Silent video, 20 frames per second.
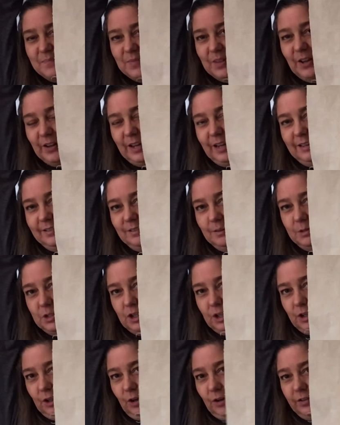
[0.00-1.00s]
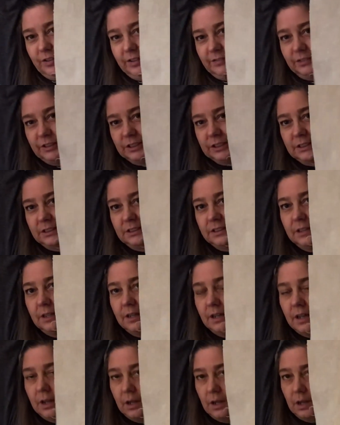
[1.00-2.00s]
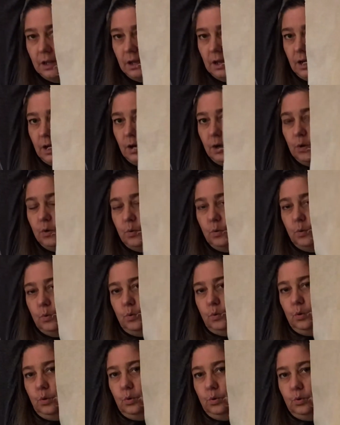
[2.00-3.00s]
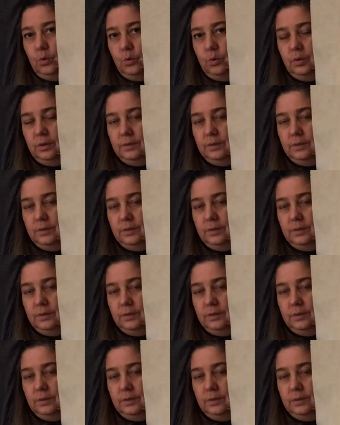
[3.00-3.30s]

Okay, let me show you the whole thing first. Ooh.